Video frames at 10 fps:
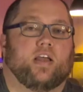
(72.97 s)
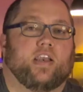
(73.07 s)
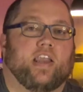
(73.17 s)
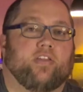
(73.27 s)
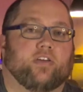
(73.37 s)

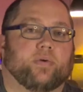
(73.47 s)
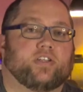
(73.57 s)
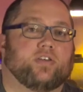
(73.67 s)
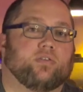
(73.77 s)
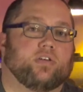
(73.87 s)
Now, the
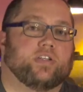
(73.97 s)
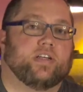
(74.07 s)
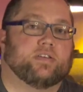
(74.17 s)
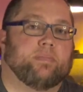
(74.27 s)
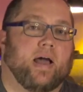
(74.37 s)
original
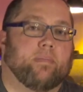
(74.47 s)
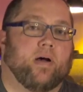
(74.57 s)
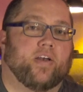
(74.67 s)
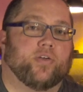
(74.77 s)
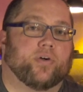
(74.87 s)
Galil's
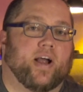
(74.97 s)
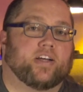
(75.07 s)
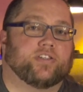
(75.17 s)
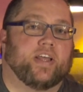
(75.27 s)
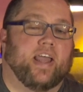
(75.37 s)
bipod, you were
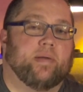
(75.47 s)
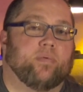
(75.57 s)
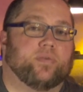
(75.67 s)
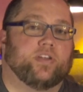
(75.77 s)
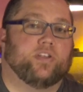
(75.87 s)
actually
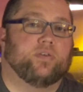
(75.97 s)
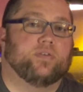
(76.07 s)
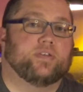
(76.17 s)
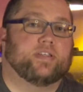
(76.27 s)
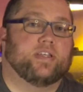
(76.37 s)
able to
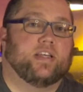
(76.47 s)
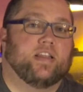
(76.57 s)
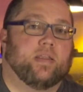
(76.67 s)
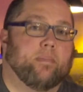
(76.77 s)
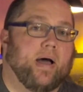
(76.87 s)
use
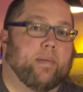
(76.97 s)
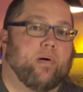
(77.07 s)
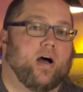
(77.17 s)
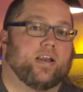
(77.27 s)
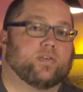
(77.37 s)
the
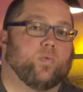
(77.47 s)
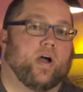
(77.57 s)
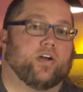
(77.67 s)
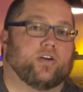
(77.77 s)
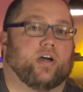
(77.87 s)
bipod as
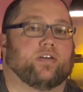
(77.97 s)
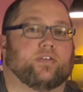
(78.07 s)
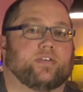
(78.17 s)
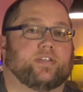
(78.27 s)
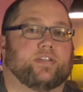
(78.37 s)
wire
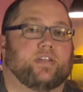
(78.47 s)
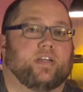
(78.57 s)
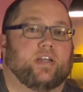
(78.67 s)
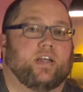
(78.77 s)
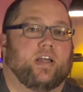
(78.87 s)
cutters.
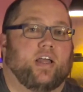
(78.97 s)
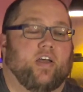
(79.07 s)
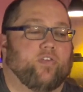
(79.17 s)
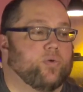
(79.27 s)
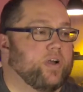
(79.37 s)

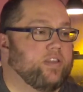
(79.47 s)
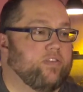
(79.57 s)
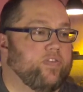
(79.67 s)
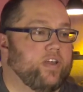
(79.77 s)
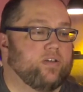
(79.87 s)
If you were in the
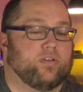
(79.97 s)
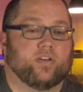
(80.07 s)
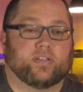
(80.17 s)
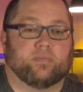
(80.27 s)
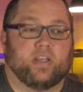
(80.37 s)
field or
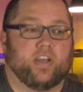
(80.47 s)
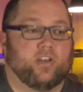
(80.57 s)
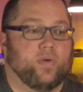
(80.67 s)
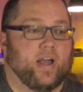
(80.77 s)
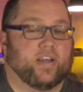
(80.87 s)
something and
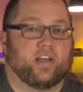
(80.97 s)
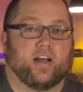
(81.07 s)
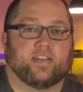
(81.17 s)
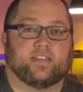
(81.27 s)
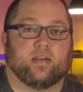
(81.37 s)
you had to
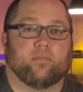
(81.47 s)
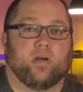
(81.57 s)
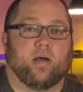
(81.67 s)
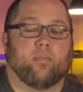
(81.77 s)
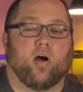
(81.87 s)
cut some
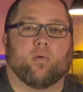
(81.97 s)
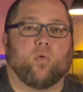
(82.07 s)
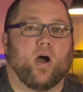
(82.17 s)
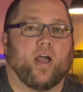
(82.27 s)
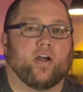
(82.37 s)
barbed
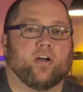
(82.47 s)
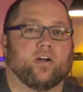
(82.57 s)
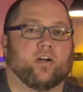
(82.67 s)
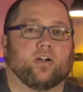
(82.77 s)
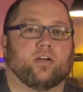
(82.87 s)
wire
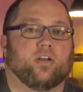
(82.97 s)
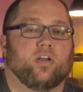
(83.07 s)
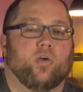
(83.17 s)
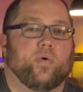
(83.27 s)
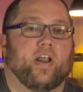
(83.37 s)
or
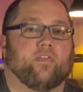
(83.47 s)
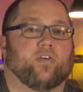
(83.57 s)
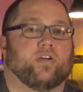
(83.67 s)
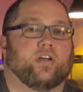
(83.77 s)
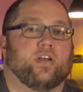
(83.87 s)

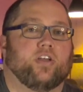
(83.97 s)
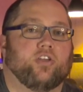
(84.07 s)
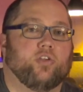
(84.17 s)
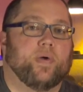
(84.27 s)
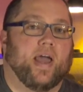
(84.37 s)
whatever,
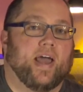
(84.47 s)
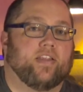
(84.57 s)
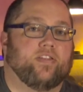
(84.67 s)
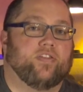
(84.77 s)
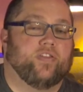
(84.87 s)
you
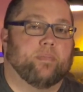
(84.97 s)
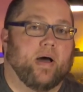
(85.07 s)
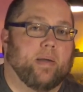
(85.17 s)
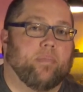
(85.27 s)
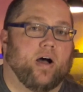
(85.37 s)
had the
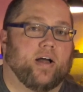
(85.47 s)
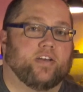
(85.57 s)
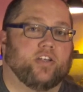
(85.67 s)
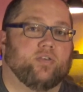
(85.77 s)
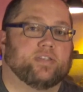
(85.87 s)
bipod to
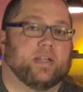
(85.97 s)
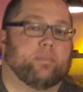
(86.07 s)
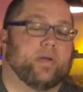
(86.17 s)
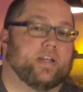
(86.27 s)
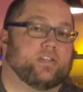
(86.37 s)
use in a
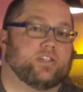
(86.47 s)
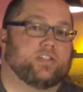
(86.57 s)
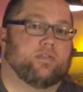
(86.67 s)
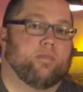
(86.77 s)
pinch.